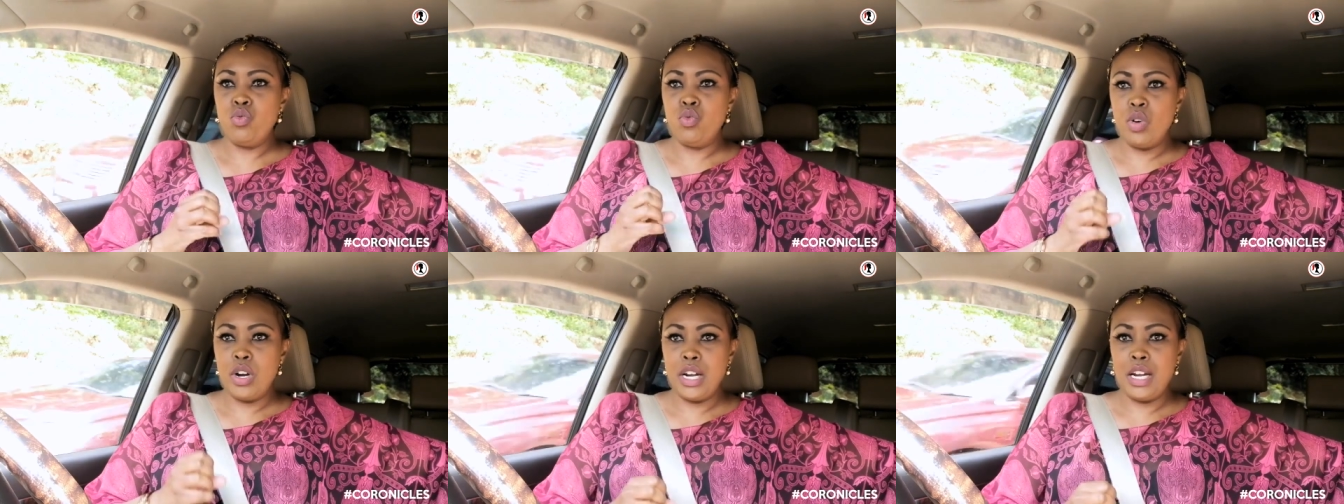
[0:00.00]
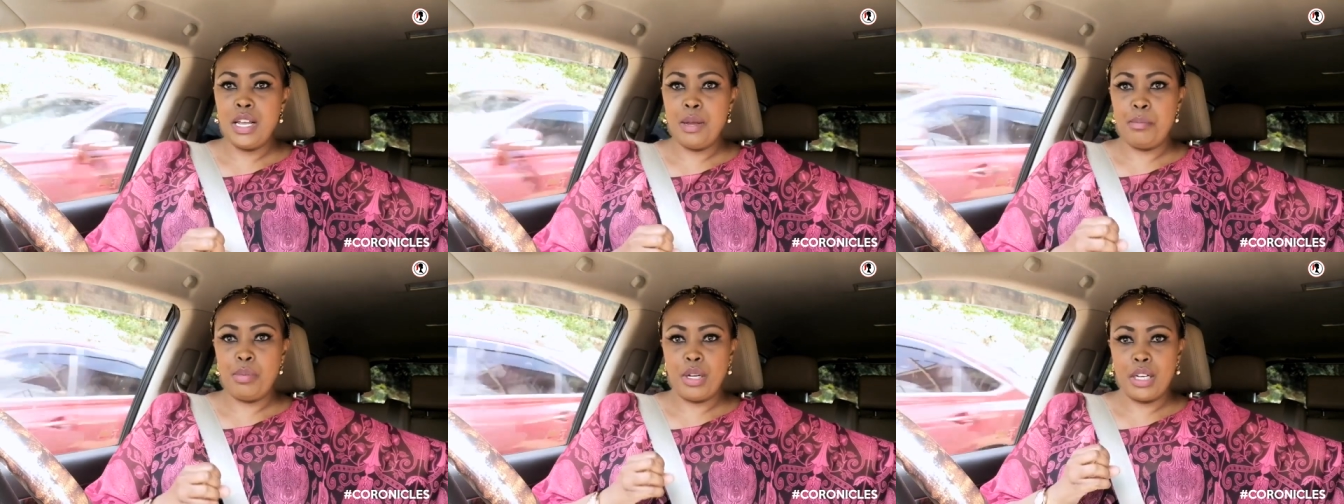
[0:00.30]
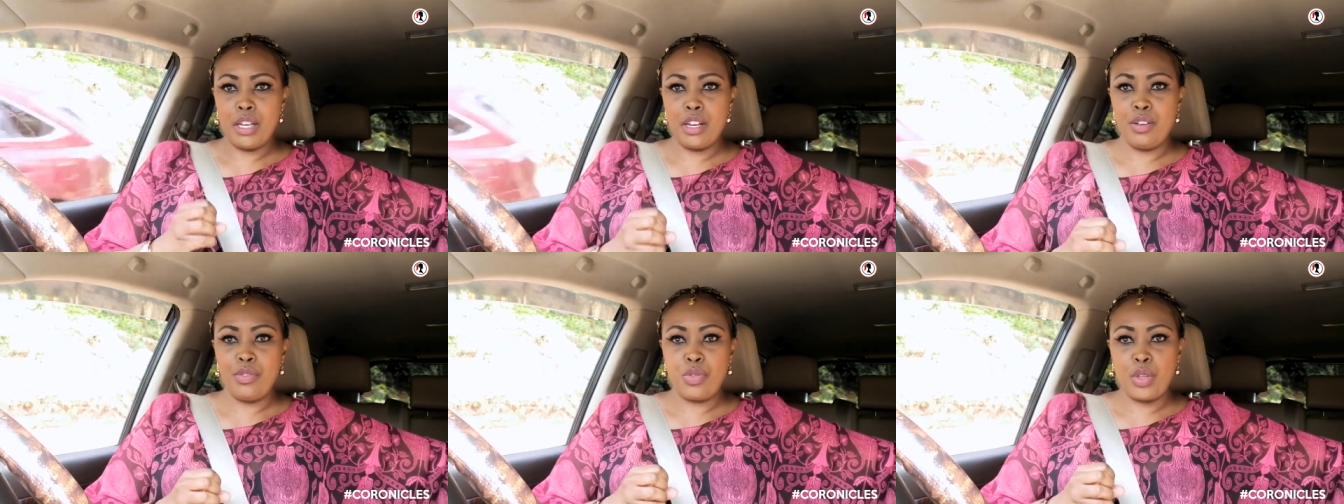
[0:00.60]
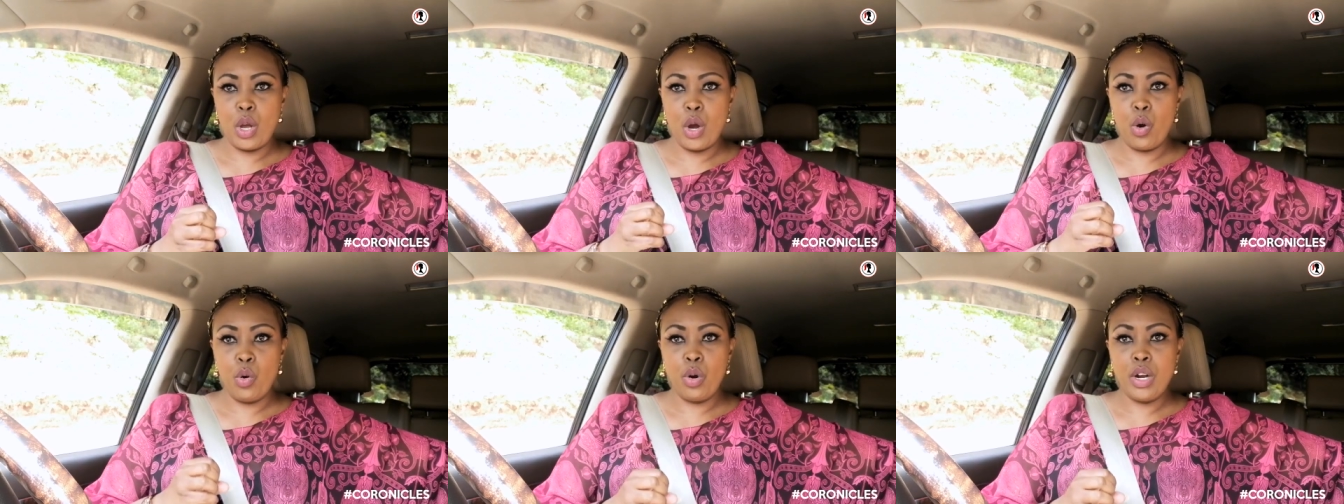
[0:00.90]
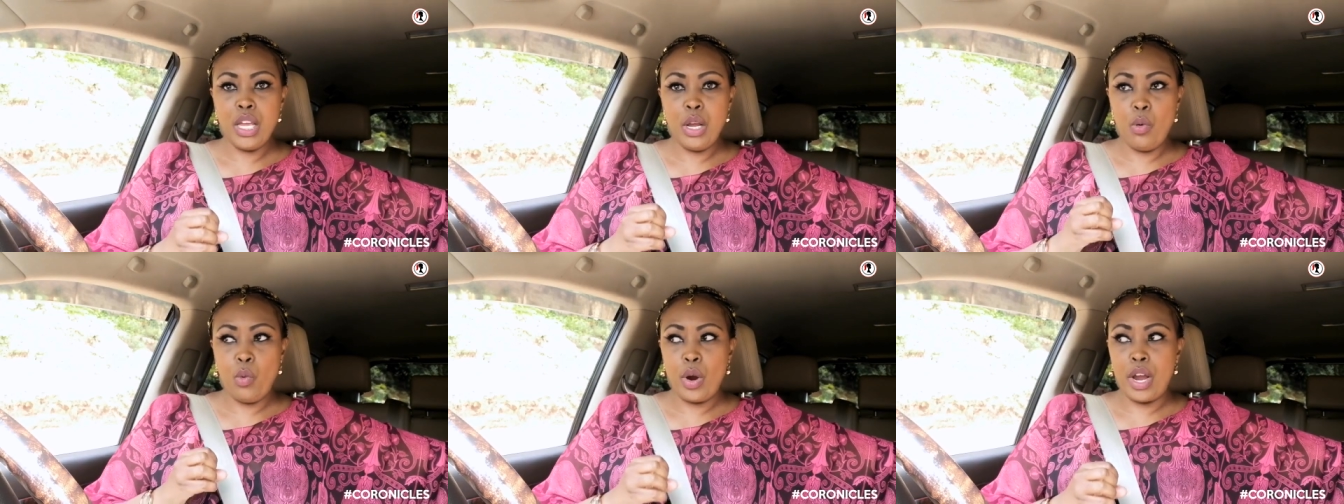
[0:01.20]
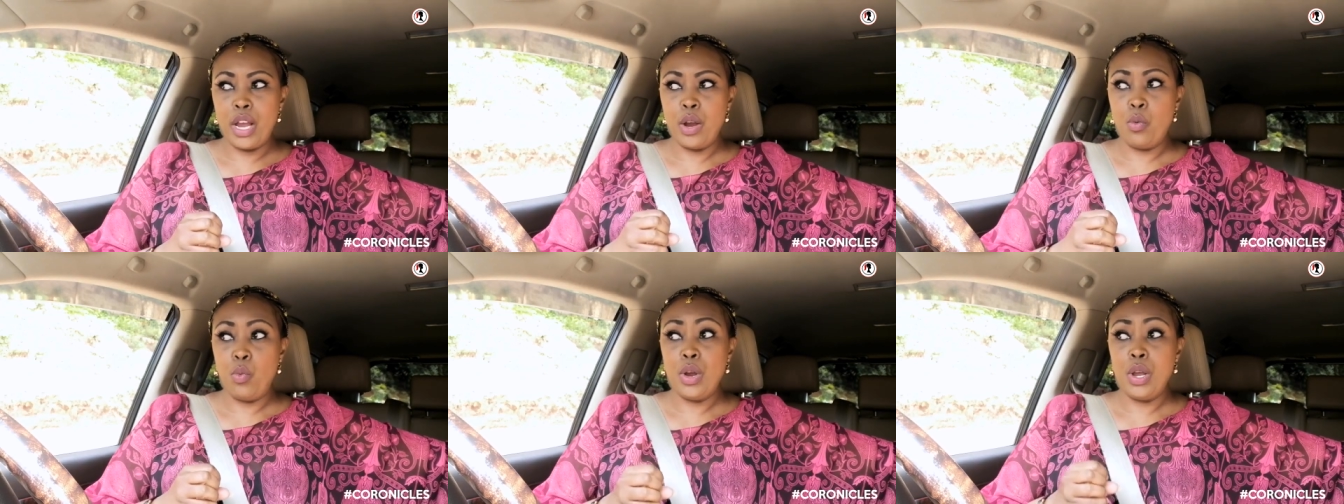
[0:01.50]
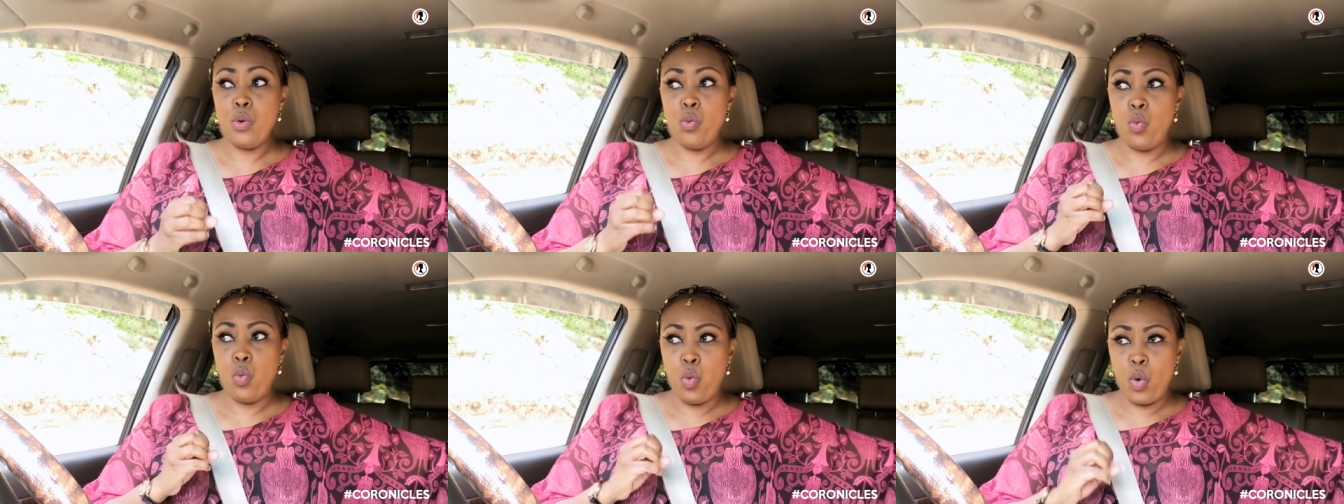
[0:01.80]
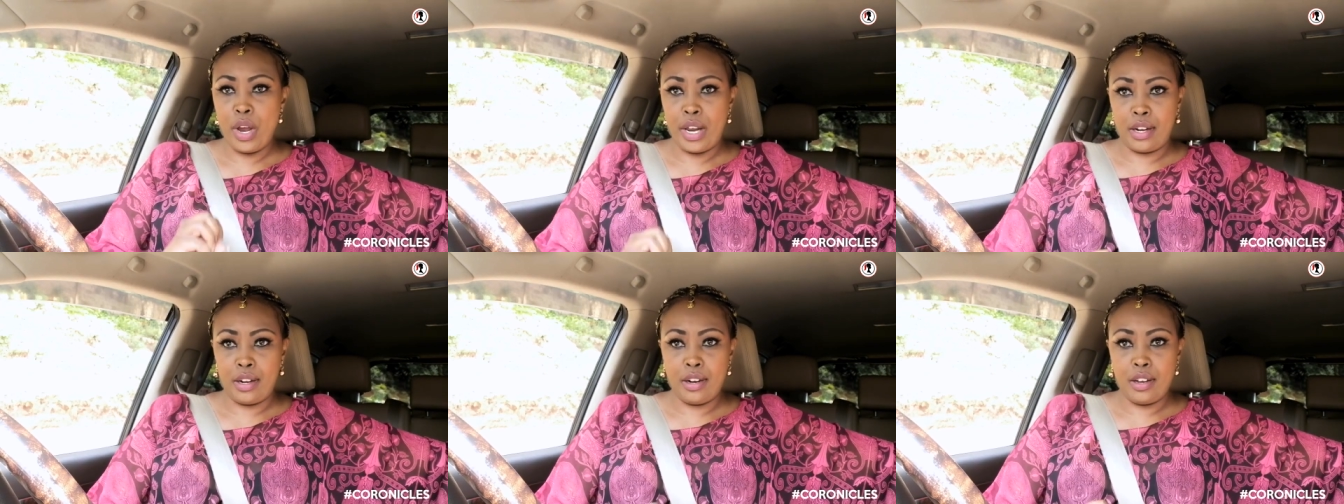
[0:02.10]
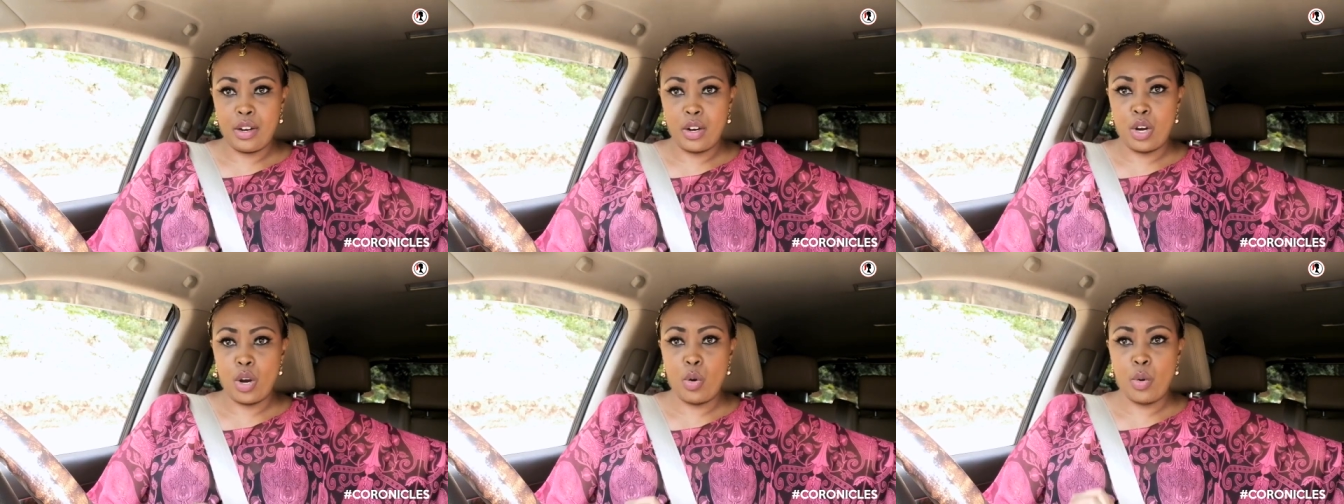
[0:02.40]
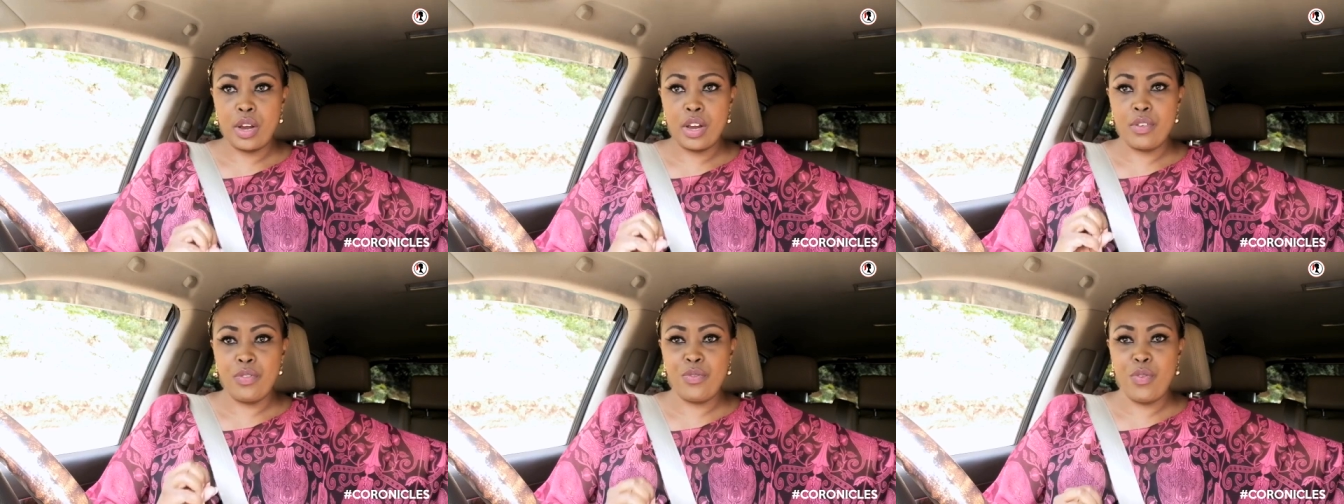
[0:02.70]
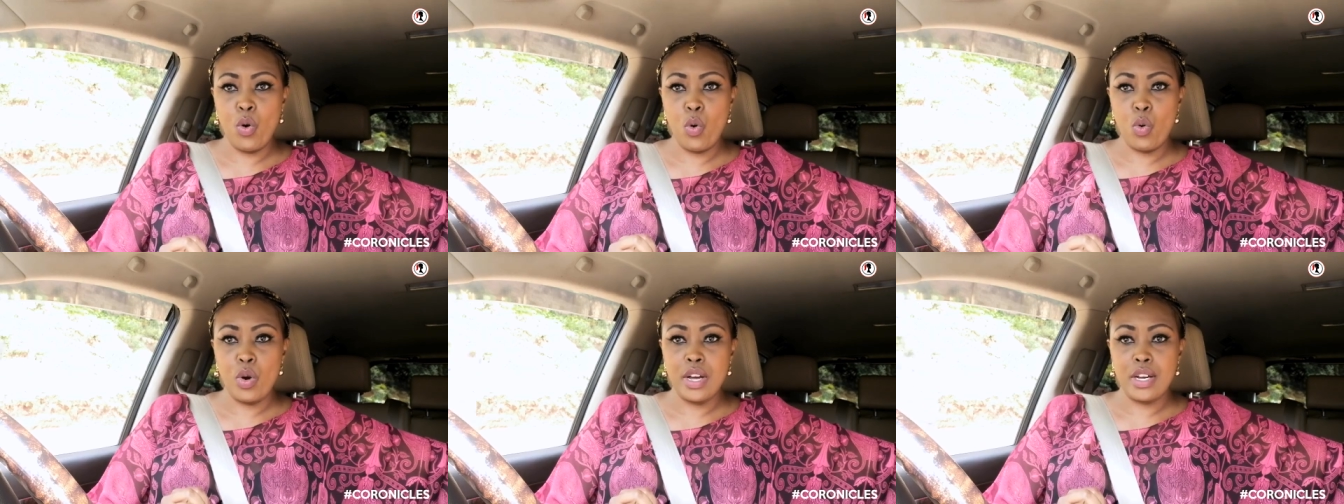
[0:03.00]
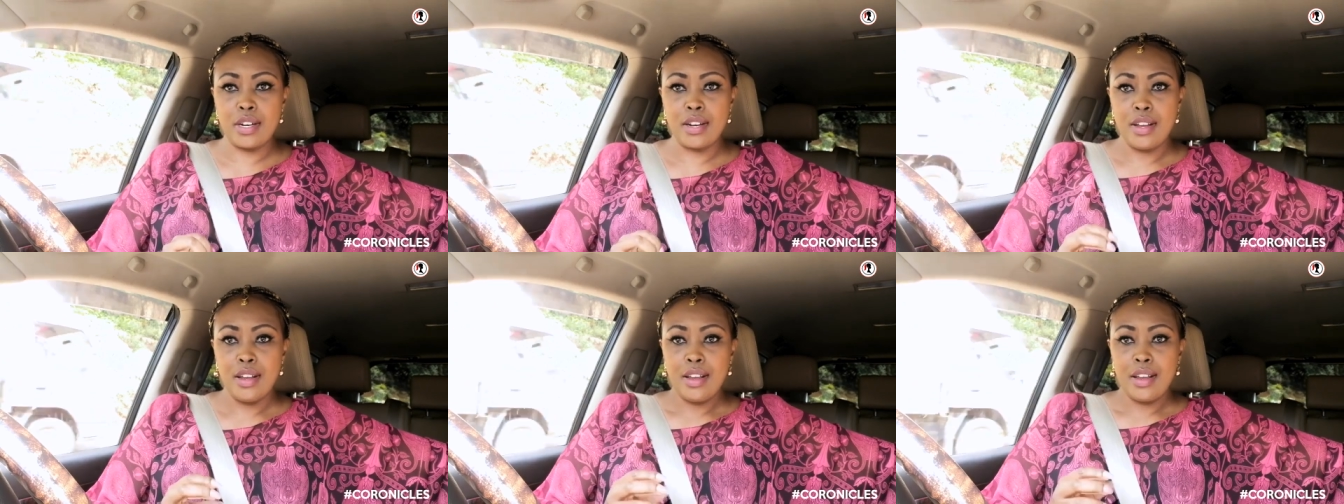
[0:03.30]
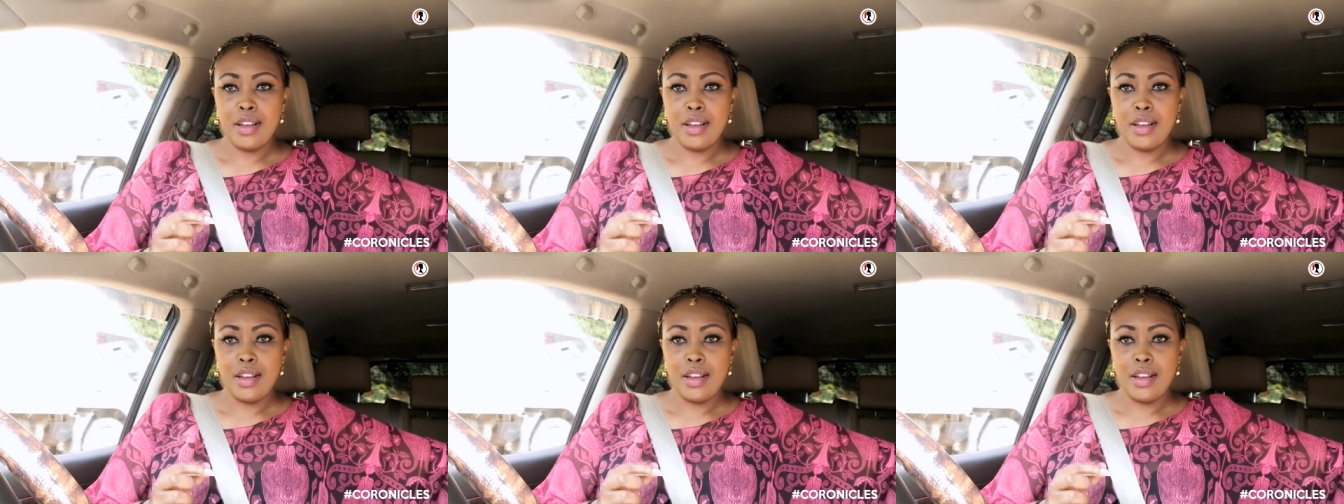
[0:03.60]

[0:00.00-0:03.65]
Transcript: really believe the only way we win going forward